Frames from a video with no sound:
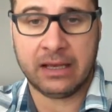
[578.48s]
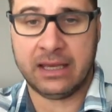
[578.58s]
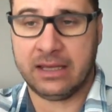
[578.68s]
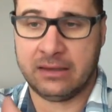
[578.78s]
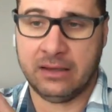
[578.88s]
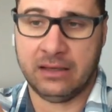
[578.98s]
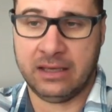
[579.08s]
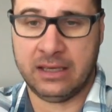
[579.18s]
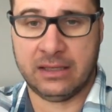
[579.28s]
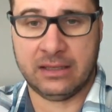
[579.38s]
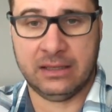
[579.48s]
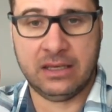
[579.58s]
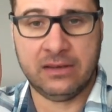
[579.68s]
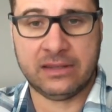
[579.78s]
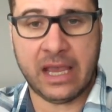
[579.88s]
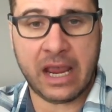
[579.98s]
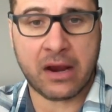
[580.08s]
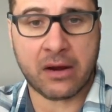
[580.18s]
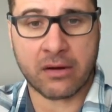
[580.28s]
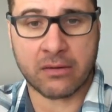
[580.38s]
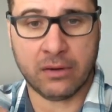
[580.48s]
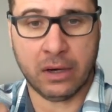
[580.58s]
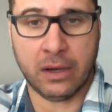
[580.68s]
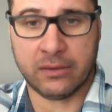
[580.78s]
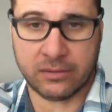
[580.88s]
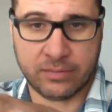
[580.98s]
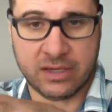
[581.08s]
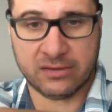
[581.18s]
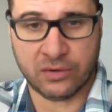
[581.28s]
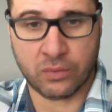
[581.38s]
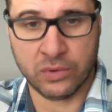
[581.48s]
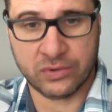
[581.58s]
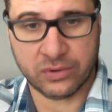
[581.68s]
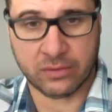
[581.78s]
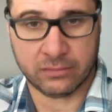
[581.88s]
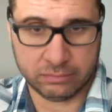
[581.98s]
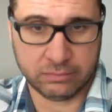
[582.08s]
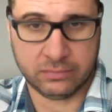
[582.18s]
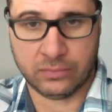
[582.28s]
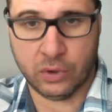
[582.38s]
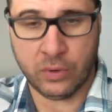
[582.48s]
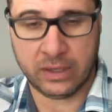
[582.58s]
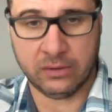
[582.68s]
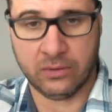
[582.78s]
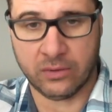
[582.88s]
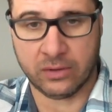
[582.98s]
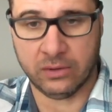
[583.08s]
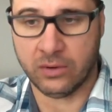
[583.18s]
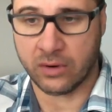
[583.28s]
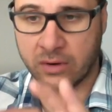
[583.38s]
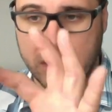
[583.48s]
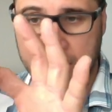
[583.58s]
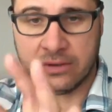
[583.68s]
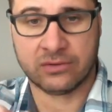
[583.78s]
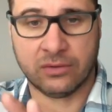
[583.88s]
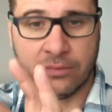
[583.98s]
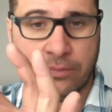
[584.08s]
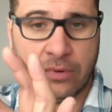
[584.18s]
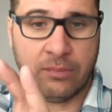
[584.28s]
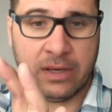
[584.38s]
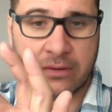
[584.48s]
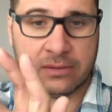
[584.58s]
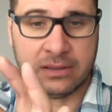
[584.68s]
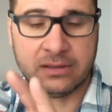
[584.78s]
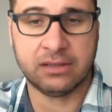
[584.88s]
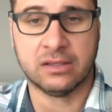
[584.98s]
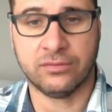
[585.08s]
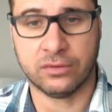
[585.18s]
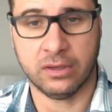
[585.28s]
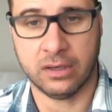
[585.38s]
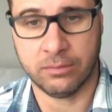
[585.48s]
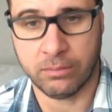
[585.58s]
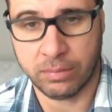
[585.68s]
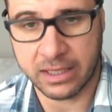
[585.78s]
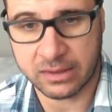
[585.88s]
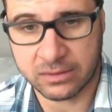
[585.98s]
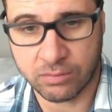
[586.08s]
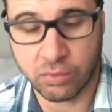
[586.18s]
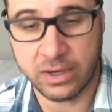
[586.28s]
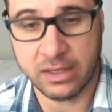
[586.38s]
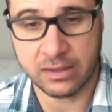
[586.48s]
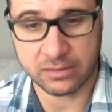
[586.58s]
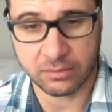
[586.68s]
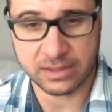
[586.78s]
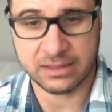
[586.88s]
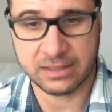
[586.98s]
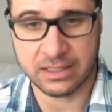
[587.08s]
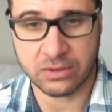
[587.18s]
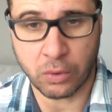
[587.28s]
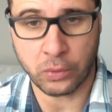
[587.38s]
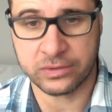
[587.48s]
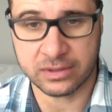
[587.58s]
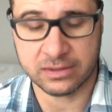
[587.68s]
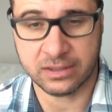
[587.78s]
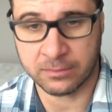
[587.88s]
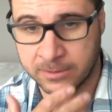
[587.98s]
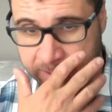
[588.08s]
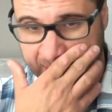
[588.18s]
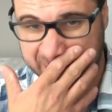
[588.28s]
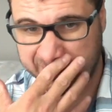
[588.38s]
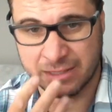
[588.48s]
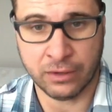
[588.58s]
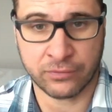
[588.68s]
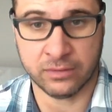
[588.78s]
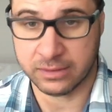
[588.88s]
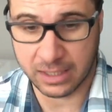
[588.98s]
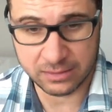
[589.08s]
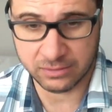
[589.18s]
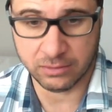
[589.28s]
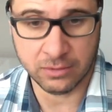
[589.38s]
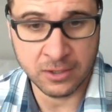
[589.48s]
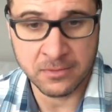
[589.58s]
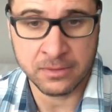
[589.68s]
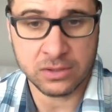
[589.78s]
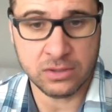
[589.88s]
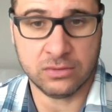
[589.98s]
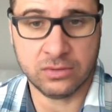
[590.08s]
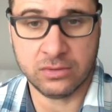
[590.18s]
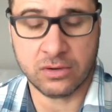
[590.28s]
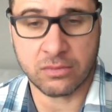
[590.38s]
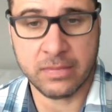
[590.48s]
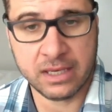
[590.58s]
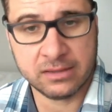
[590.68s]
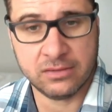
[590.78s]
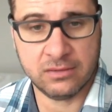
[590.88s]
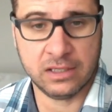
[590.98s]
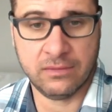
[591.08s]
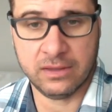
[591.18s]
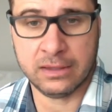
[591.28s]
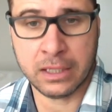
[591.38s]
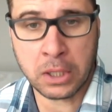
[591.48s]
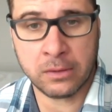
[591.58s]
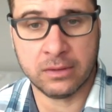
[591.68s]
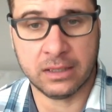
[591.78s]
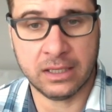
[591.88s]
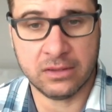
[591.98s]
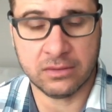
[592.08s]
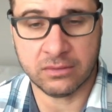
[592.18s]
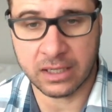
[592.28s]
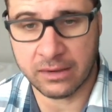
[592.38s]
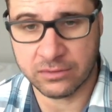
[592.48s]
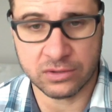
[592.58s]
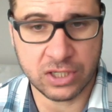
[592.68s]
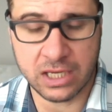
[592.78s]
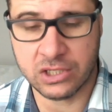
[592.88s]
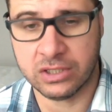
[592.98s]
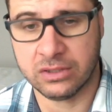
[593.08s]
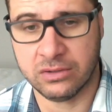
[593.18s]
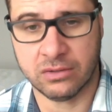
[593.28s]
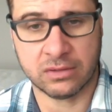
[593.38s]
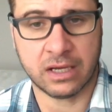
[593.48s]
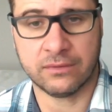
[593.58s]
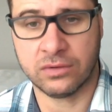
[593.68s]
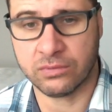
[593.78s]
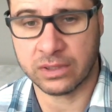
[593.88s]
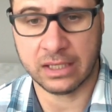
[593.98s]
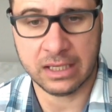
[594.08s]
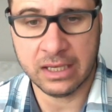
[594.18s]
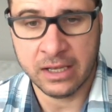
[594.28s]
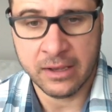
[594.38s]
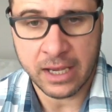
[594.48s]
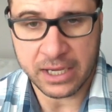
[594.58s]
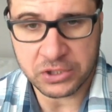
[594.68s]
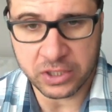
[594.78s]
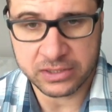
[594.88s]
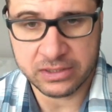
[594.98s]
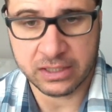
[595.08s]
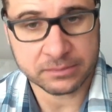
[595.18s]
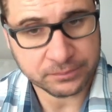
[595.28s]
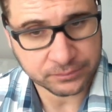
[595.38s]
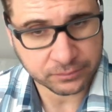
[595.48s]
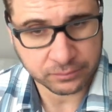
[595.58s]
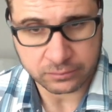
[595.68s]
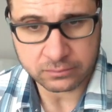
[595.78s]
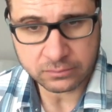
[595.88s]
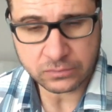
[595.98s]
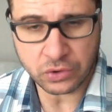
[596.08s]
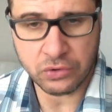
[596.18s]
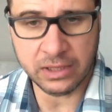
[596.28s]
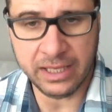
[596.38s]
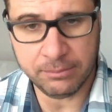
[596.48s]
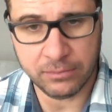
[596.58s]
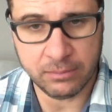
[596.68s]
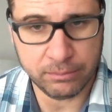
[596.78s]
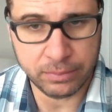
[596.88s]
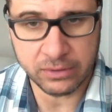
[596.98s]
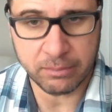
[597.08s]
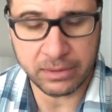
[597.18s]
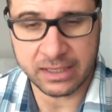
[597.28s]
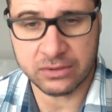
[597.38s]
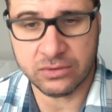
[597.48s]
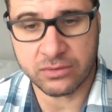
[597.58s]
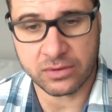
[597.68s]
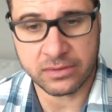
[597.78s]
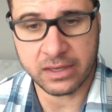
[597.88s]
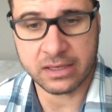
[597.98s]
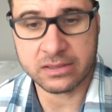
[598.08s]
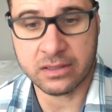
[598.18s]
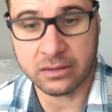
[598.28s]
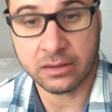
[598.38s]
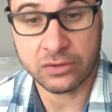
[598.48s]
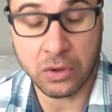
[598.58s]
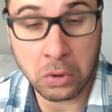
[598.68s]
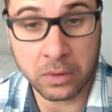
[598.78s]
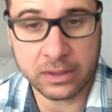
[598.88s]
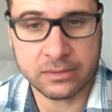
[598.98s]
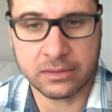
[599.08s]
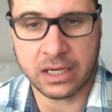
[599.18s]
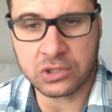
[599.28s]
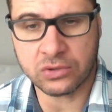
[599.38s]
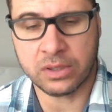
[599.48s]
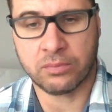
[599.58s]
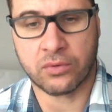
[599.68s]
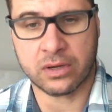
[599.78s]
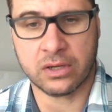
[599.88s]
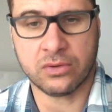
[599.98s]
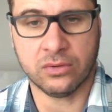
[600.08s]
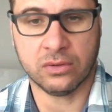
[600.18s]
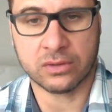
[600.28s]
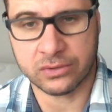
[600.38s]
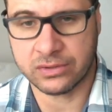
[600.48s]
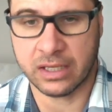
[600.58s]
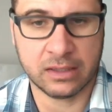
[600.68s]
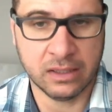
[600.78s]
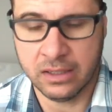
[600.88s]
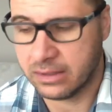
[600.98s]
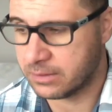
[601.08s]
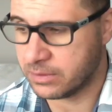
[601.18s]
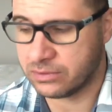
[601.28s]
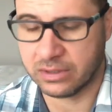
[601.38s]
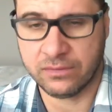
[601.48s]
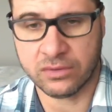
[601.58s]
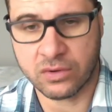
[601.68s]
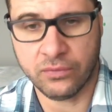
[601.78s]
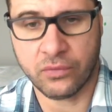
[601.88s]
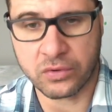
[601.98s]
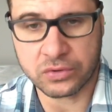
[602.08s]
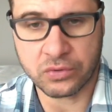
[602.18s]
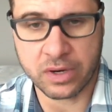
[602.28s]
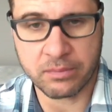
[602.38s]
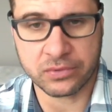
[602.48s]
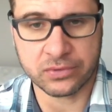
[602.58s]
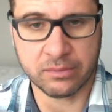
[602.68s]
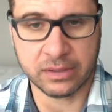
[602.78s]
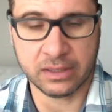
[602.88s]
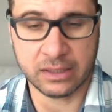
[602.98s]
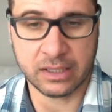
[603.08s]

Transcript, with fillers: it it leaves air uh, because the roots are going lower and lower, there's a, a, better distance for the plant to breathe. And so basically the whole system is kind of self-contained. So you do your mix, you leave it there, and then you don't have to change it. You don't have to really adjust it. You let the plant do her things. And so it's actually pretty cool because then, especially if you go for a trip or something like